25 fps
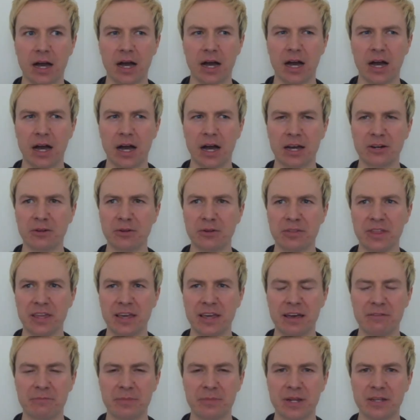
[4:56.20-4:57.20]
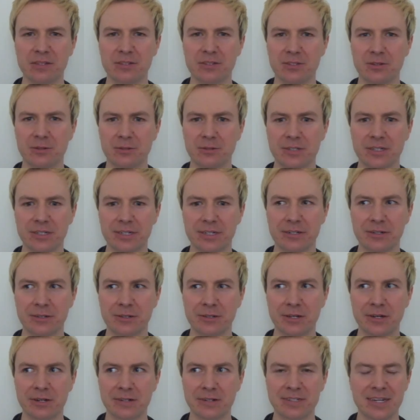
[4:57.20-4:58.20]
don't think I've been insulted in
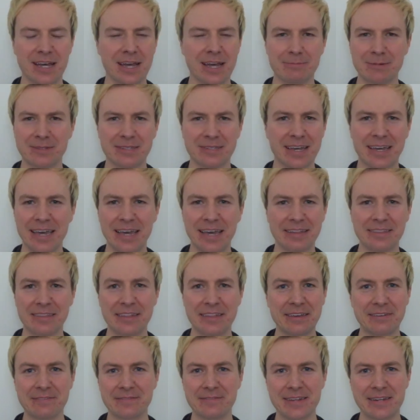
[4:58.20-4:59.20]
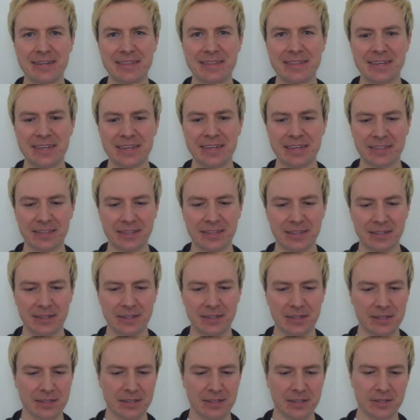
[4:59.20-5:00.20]
a long time because I can't think of anything
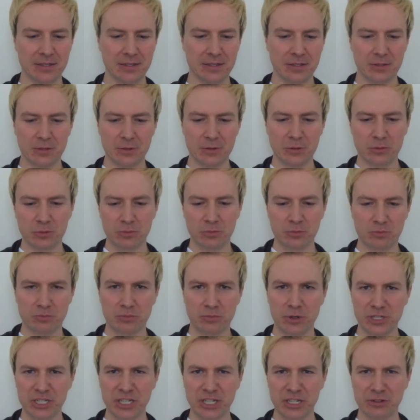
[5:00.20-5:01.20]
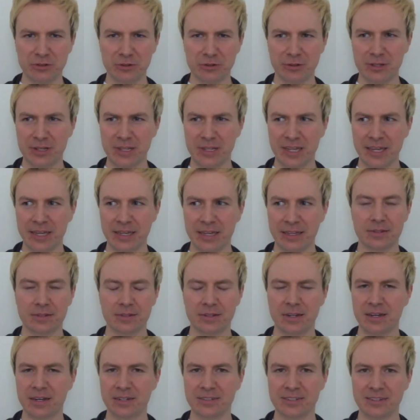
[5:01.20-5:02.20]
particularly.
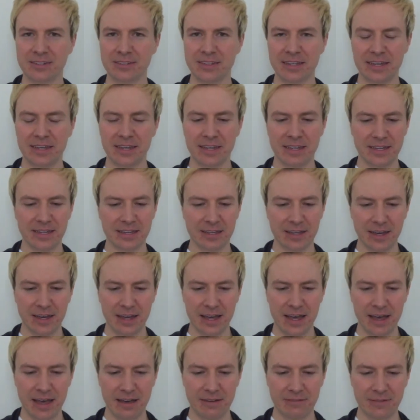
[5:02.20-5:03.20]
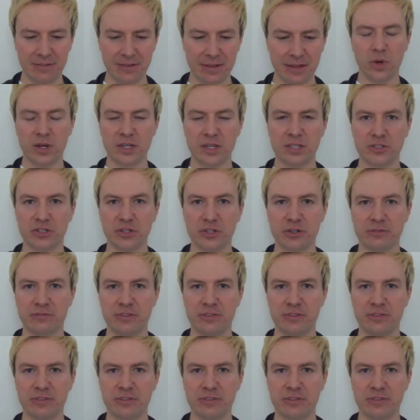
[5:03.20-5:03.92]
No, I don't think I have. What is your